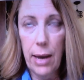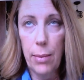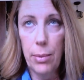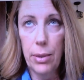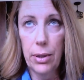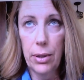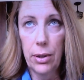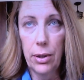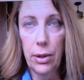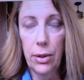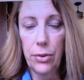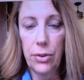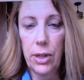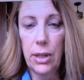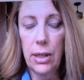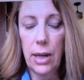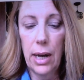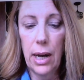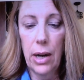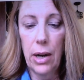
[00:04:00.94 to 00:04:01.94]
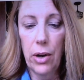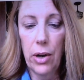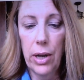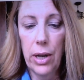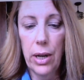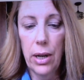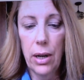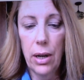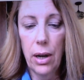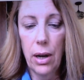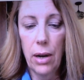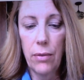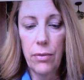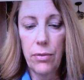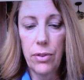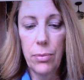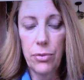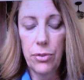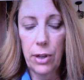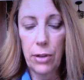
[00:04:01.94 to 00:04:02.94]
chemicals in an area of
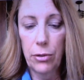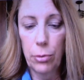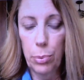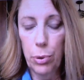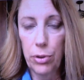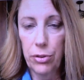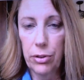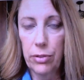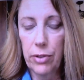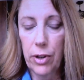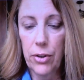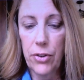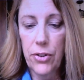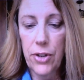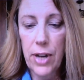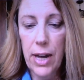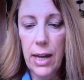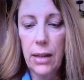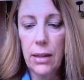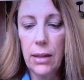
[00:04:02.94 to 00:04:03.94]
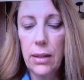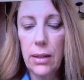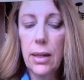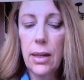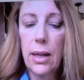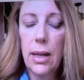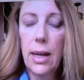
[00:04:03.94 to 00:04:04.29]
the central portion of our state.